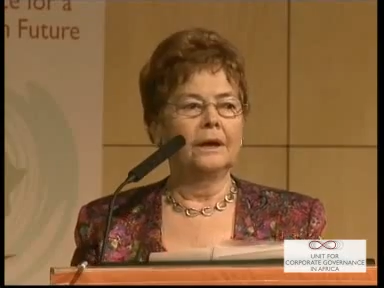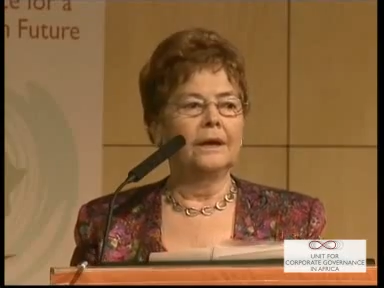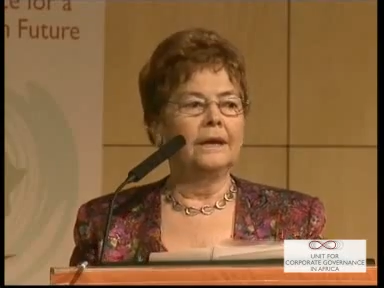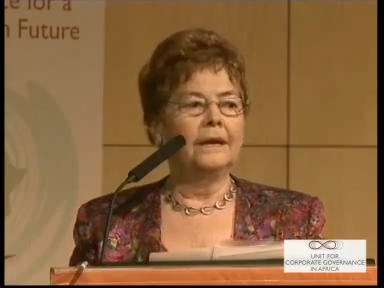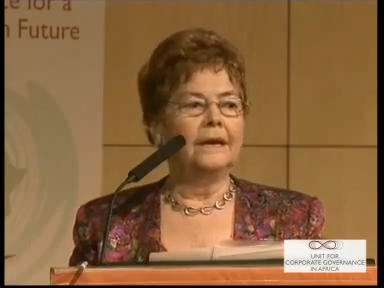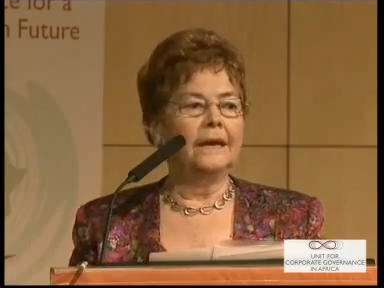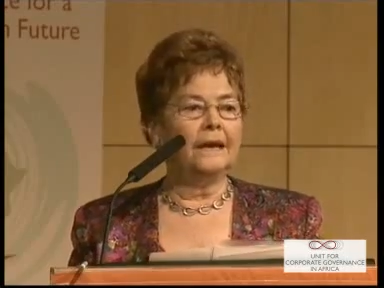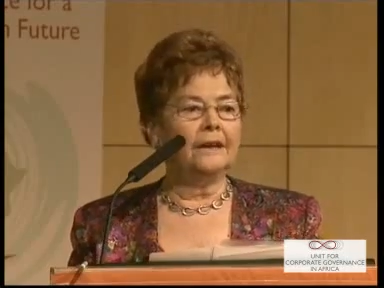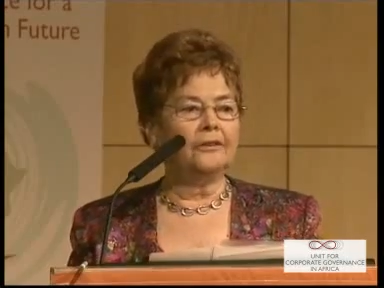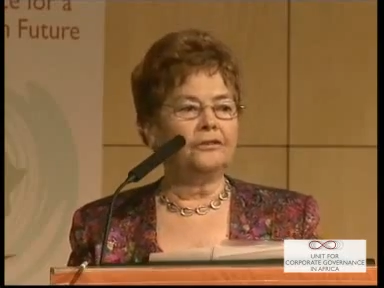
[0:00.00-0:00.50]

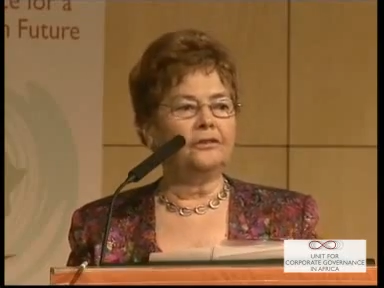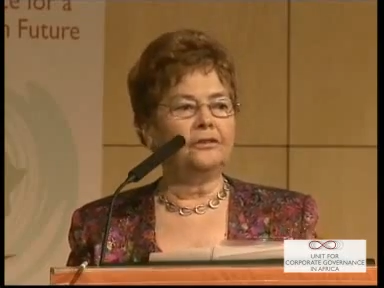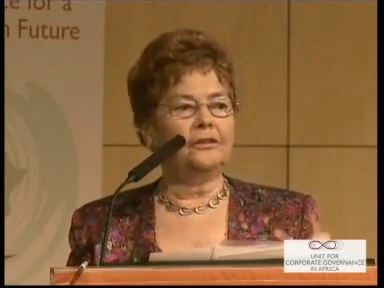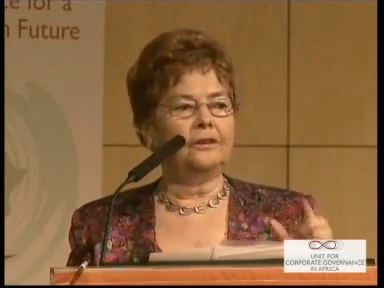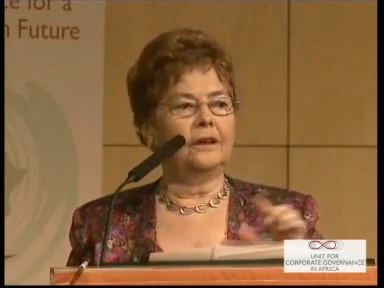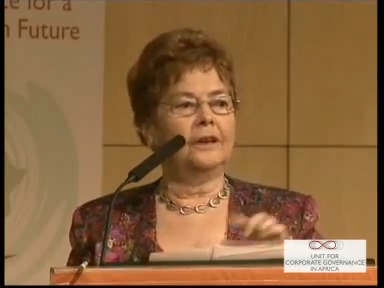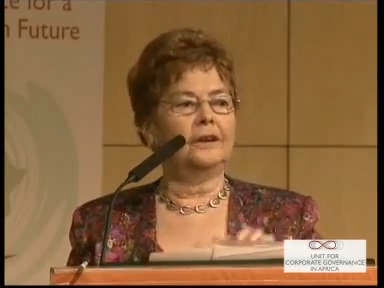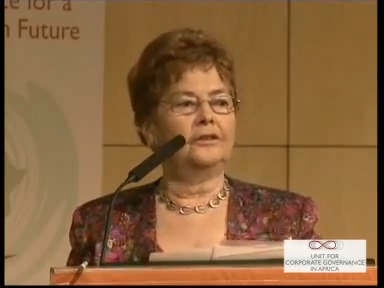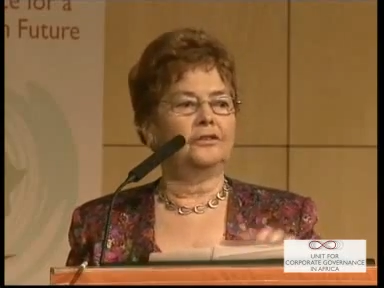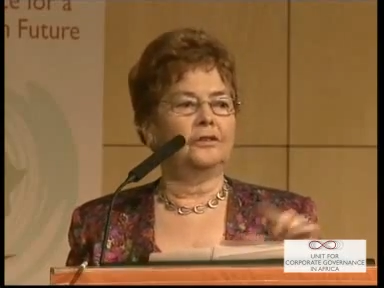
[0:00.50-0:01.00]
Yes,
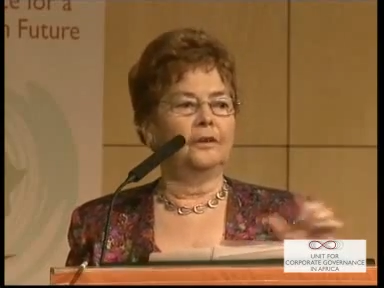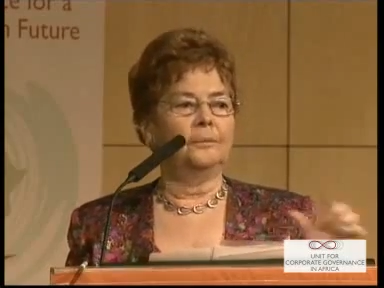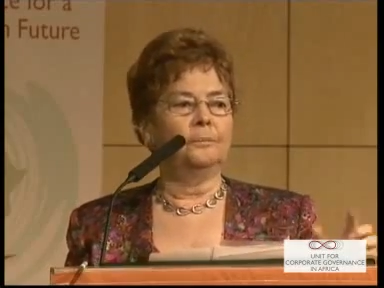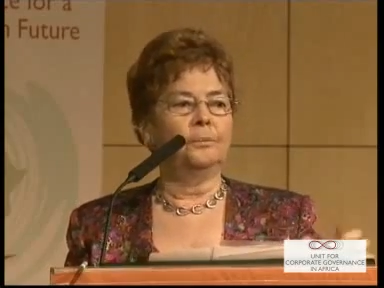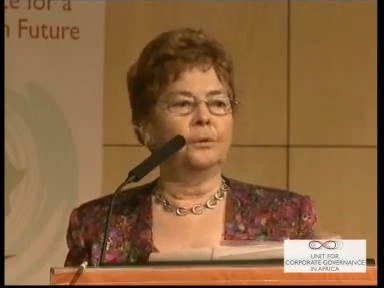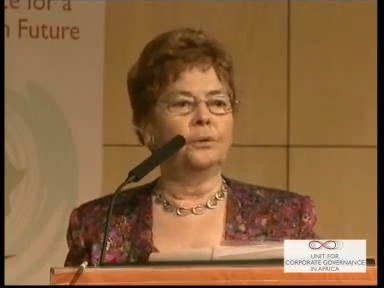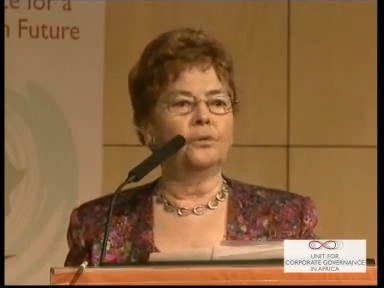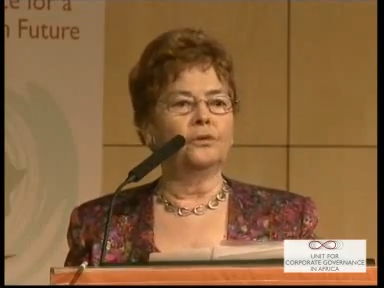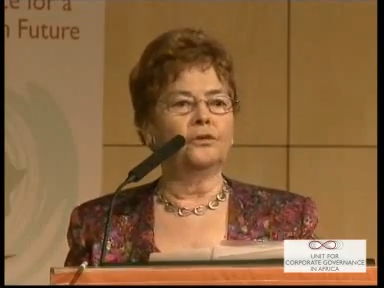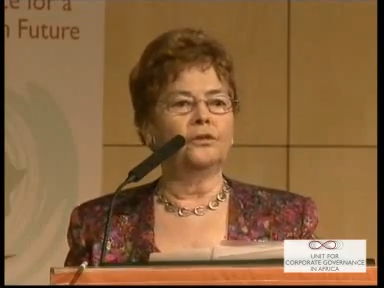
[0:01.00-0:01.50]
it's
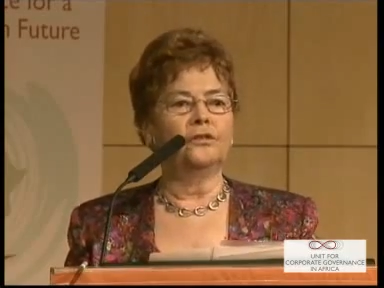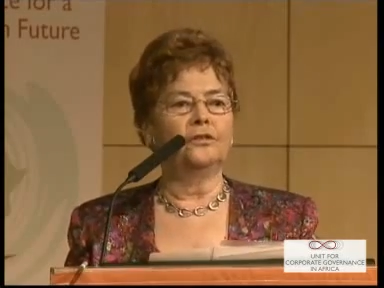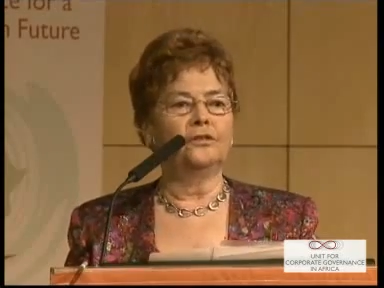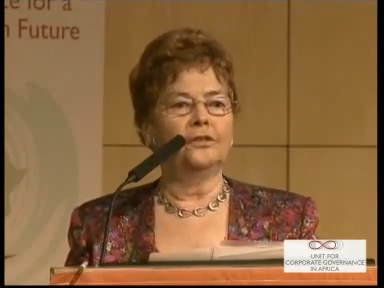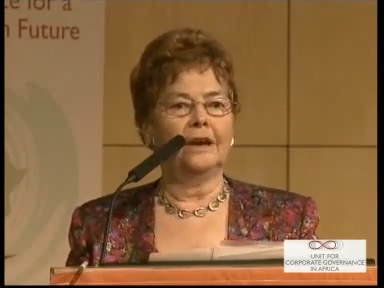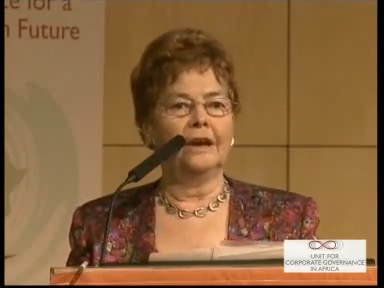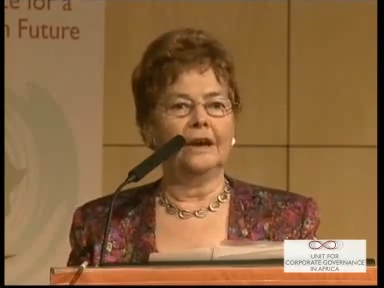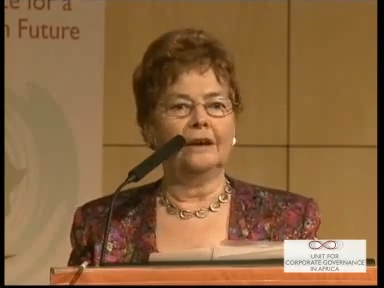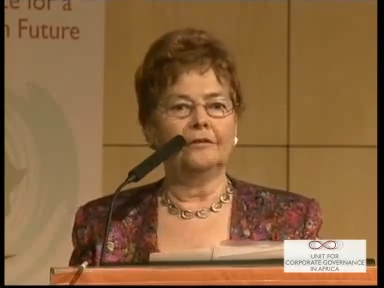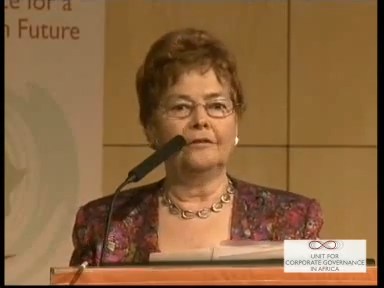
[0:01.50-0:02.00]
important to
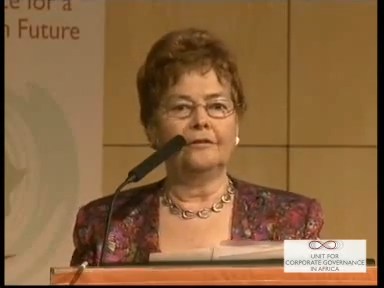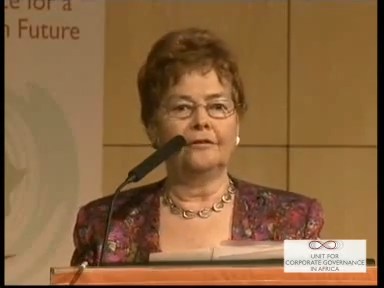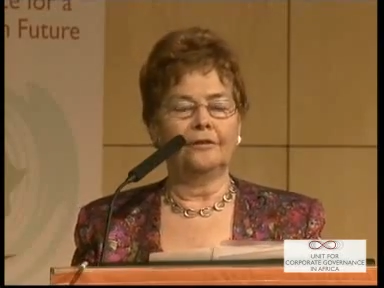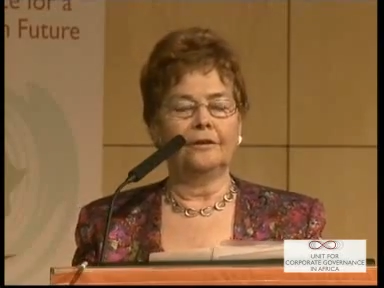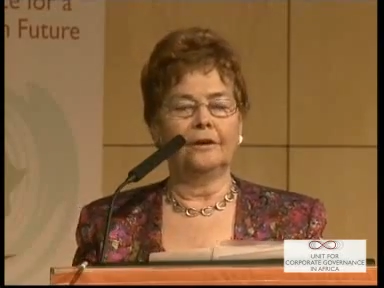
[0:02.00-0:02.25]
have